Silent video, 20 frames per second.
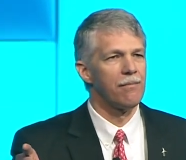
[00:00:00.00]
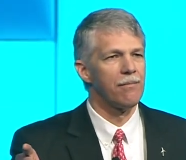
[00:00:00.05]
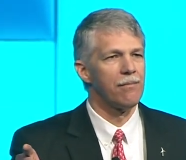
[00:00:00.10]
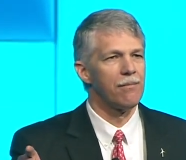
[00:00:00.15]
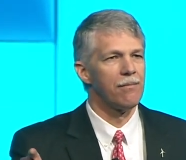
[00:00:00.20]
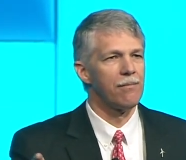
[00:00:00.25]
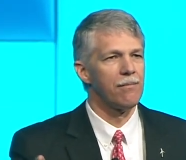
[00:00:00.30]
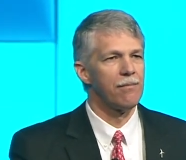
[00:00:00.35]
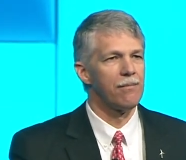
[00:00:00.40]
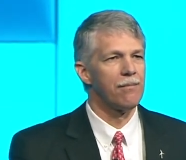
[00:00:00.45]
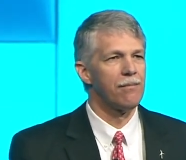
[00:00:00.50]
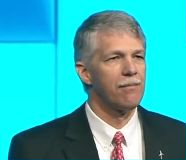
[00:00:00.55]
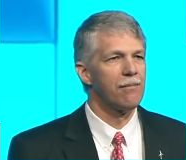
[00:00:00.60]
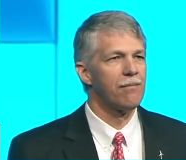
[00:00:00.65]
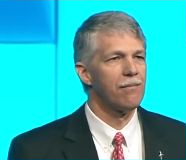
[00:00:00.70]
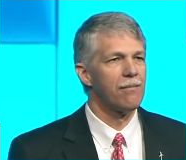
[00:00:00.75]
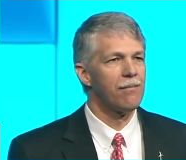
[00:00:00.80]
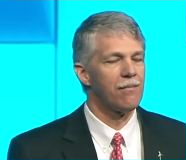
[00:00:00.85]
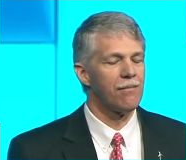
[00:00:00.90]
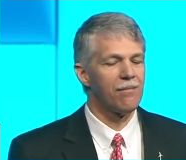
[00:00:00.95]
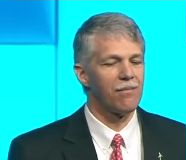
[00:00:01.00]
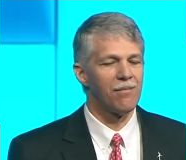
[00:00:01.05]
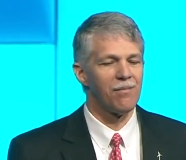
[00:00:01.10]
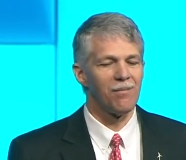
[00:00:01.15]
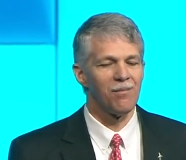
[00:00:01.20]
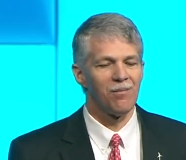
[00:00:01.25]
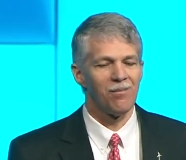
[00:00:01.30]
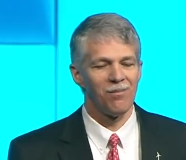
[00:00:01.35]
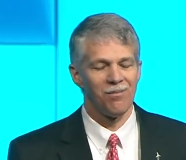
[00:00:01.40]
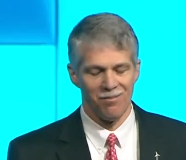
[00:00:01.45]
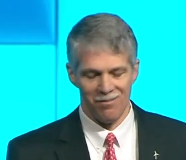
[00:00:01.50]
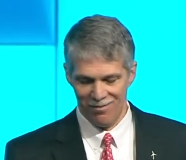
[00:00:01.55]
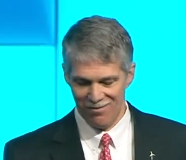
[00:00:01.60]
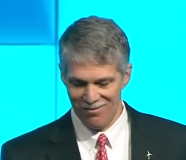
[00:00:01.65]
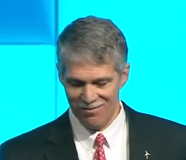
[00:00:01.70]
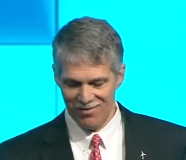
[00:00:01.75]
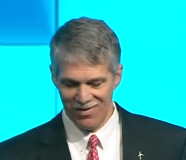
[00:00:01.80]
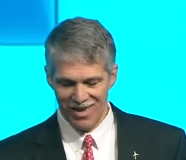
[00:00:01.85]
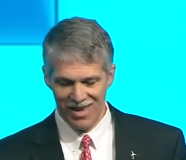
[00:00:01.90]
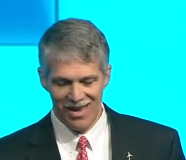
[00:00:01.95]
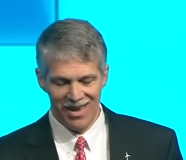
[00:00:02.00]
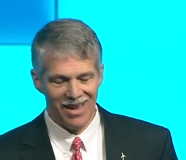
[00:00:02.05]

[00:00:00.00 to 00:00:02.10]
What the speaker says: (silence)